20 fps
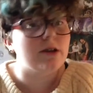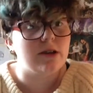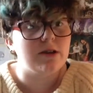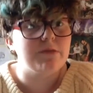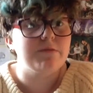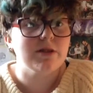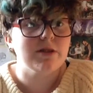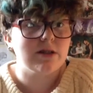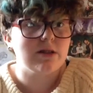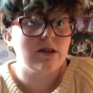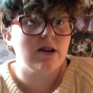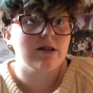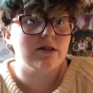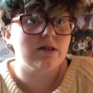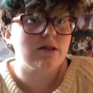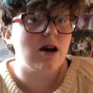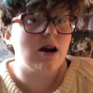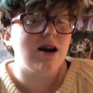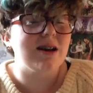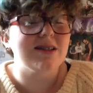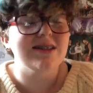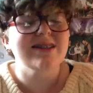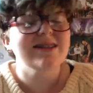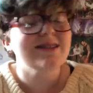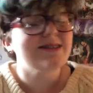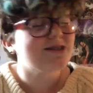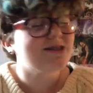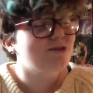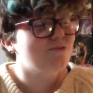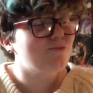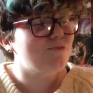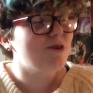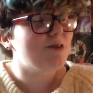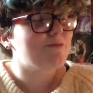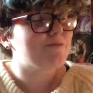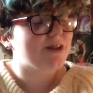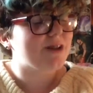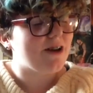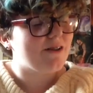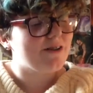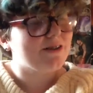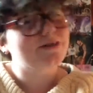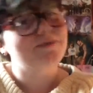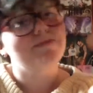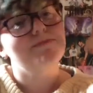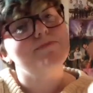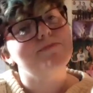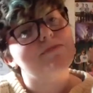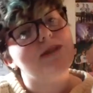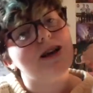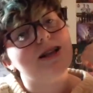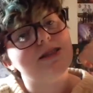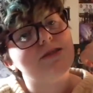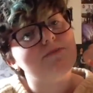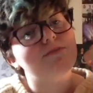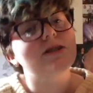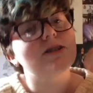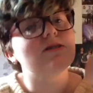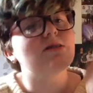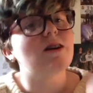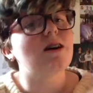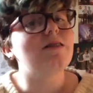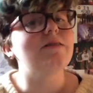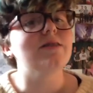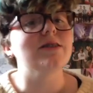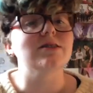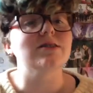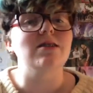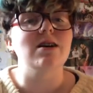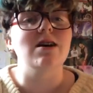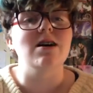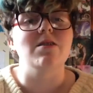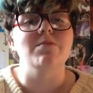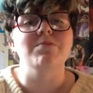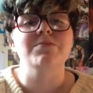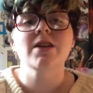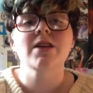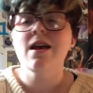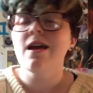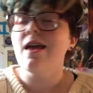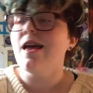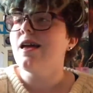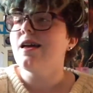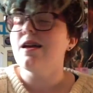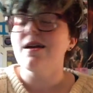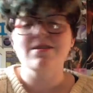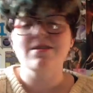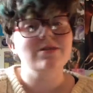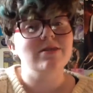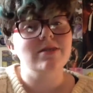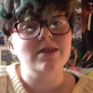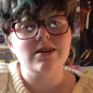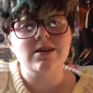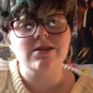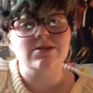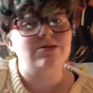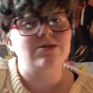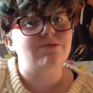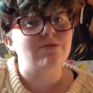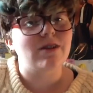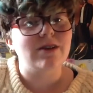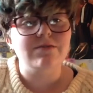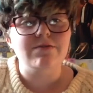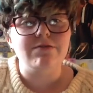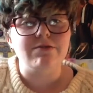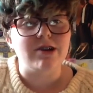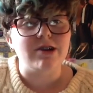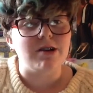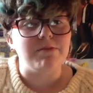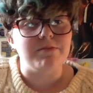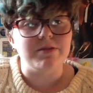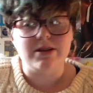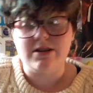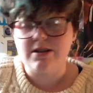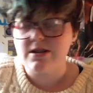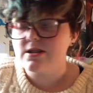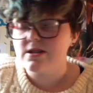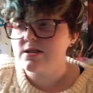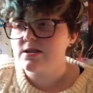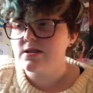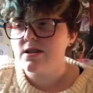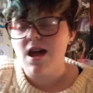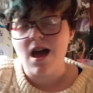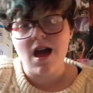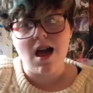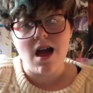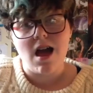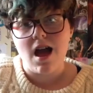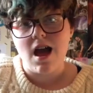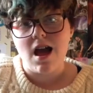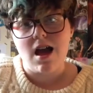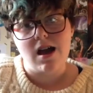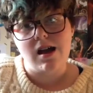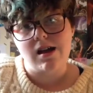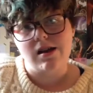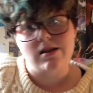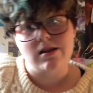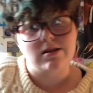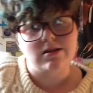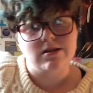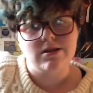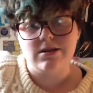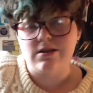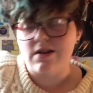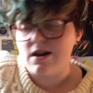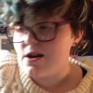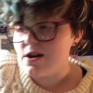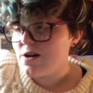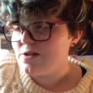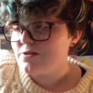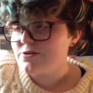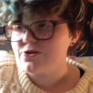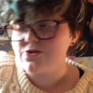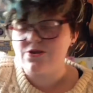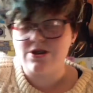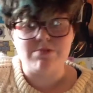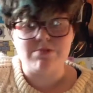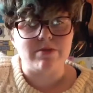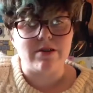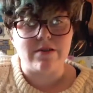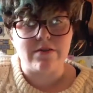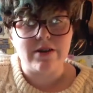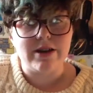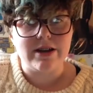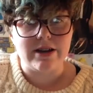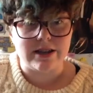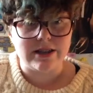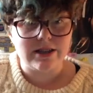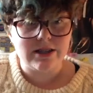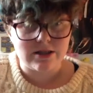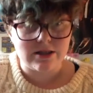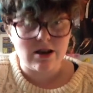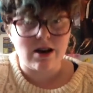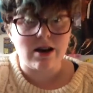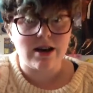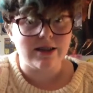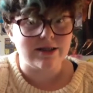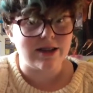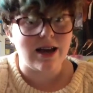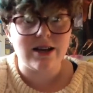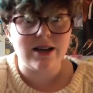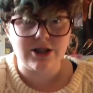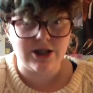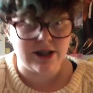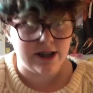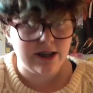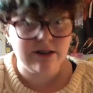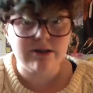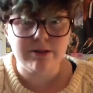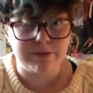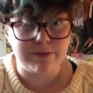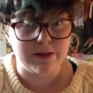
you must like scars. And he just whipped out this massive big scar on his arm. And then I just ran for it because, you know, I was trying to be funny. This guy has actually killed